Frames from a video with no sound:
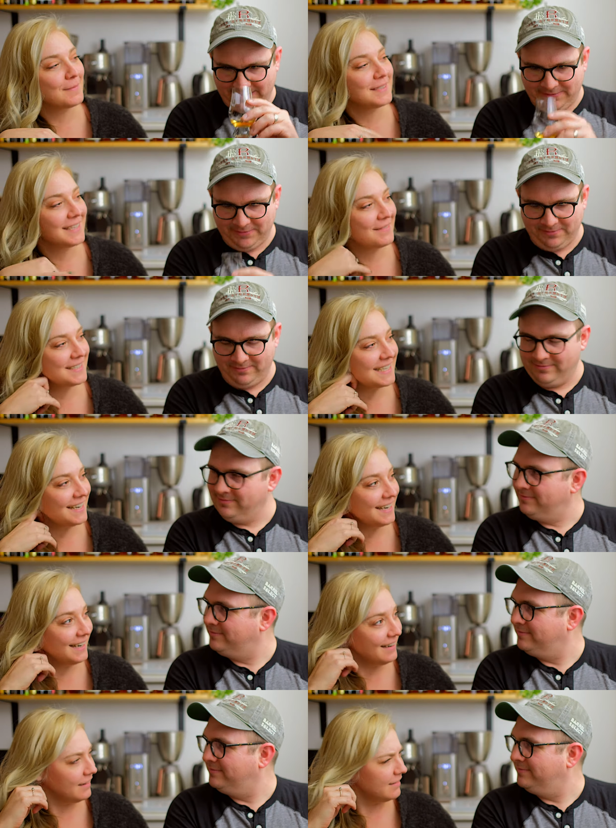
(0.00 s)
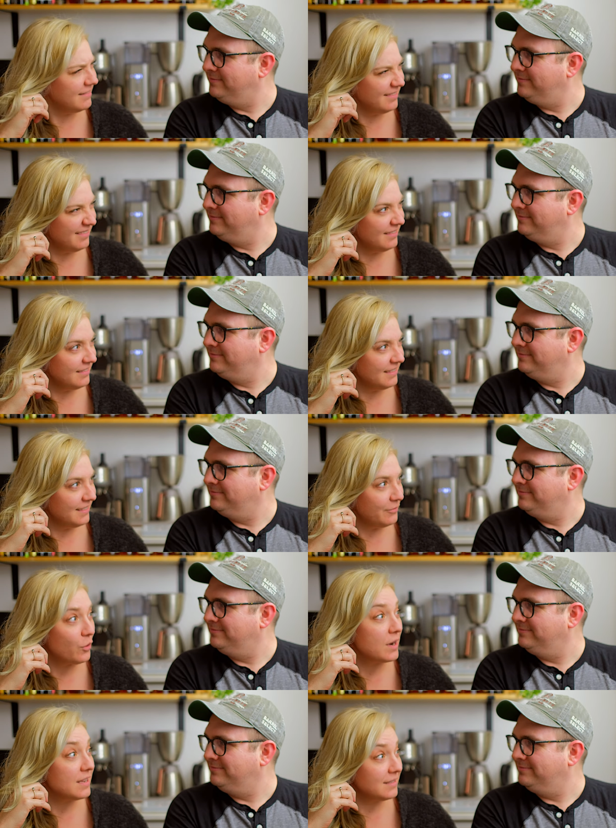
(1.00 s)
Speaker 1: from the 17
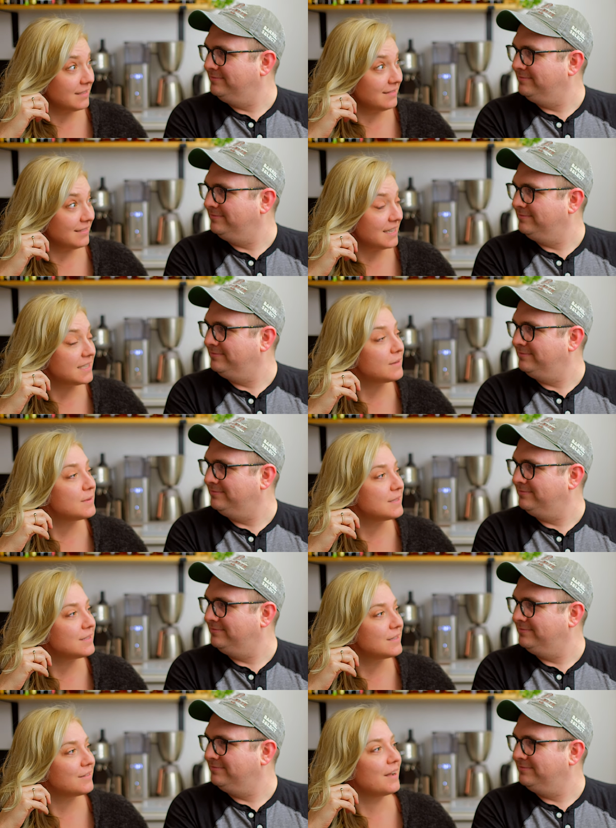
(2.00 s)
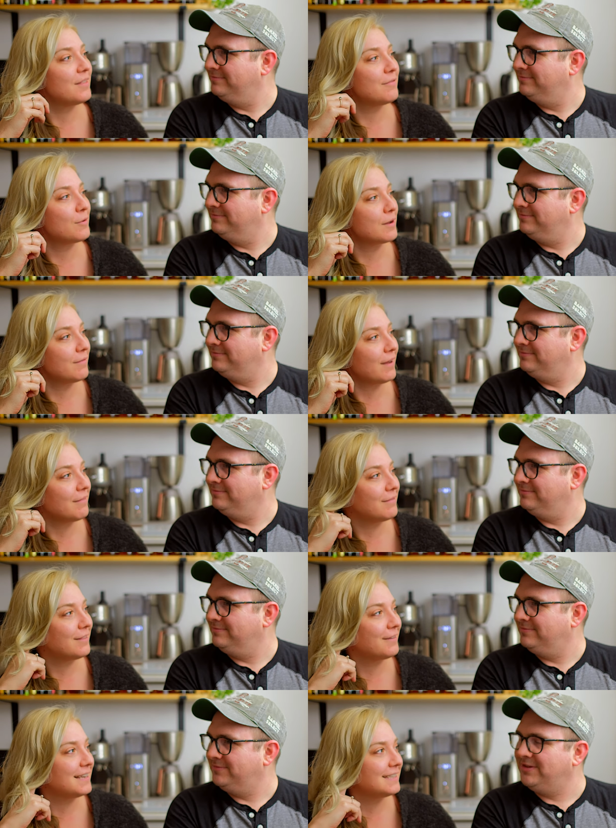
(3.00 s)
40s. It was around the
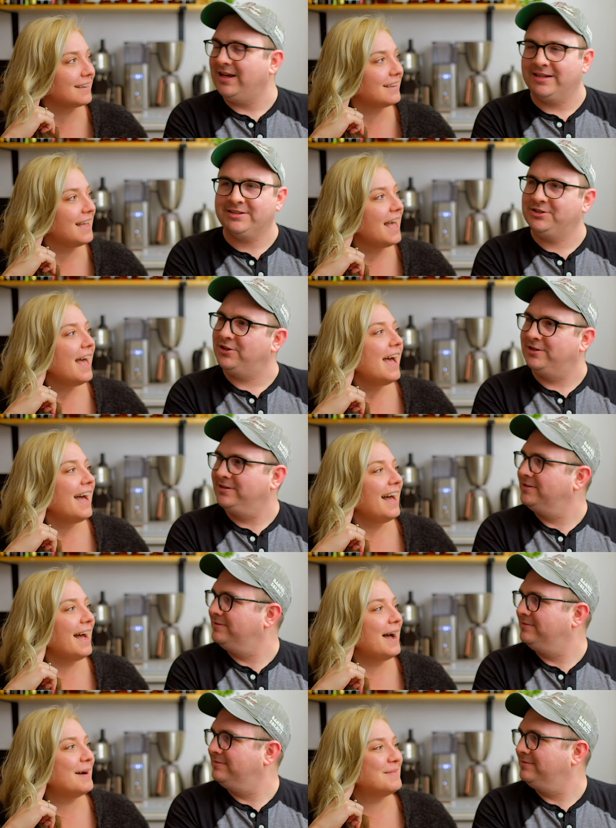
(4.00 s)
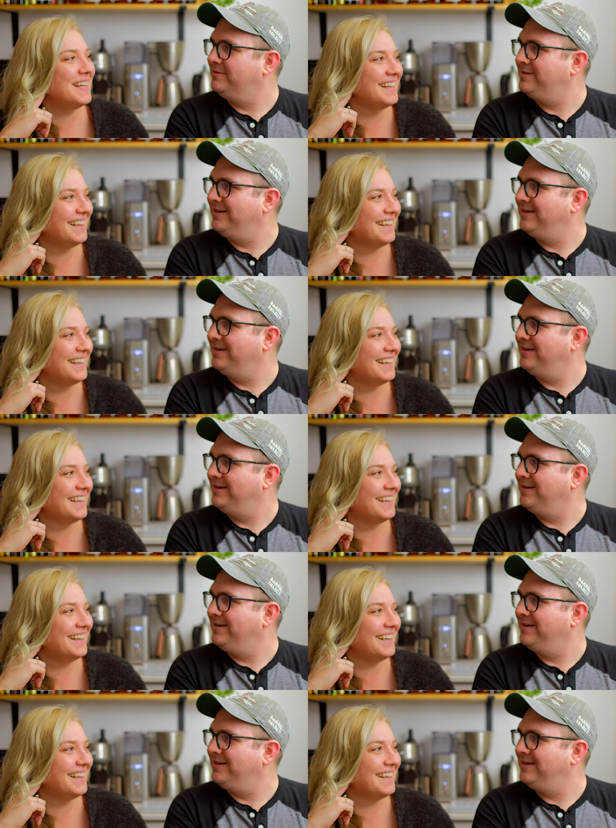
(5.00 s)
40s. Right? Yeah, sure. Um,